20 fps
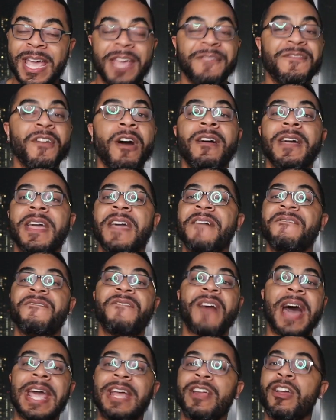If y'all
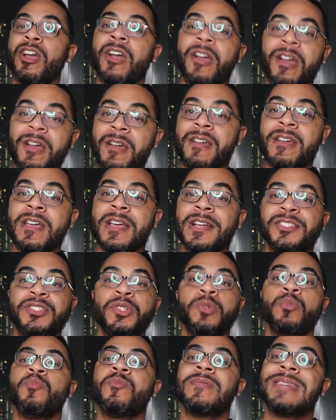invite her,
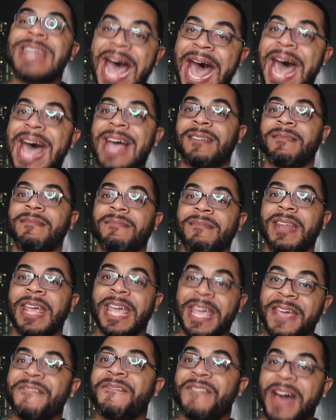do not
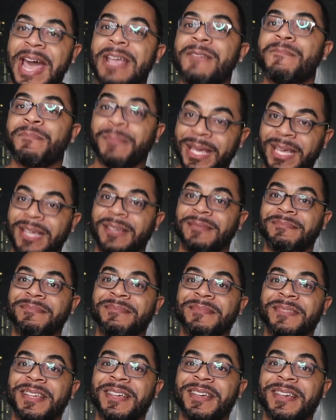invite me.
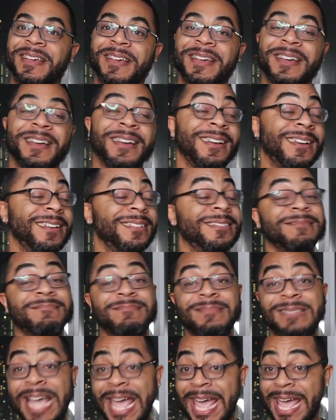
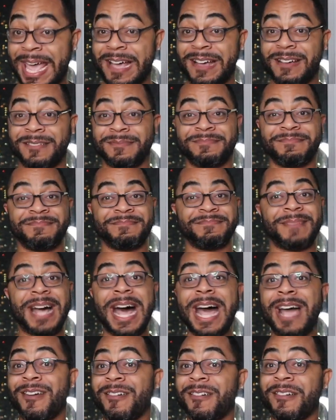Damn,
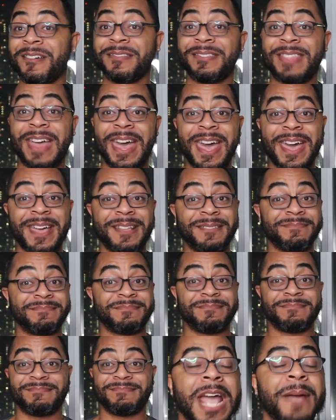I heard that.
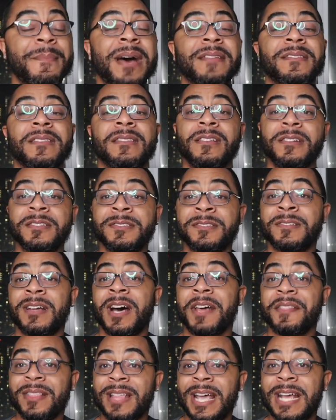And by the looks on
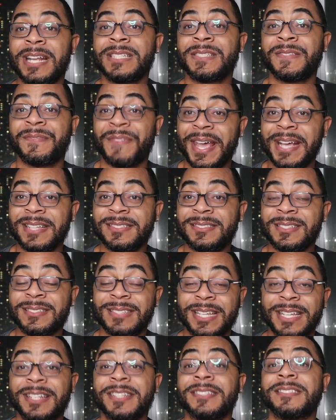the other ladies'
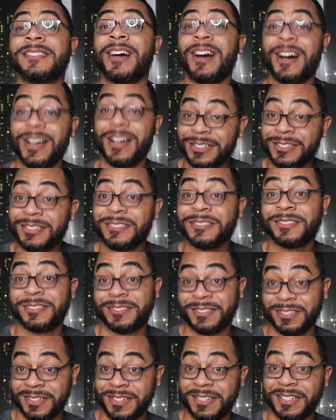faces, it is
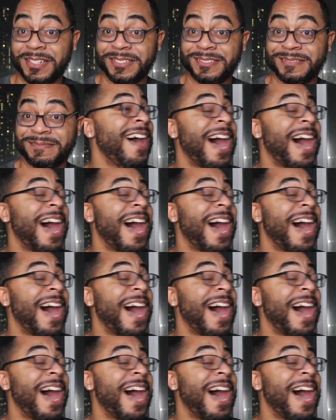understood.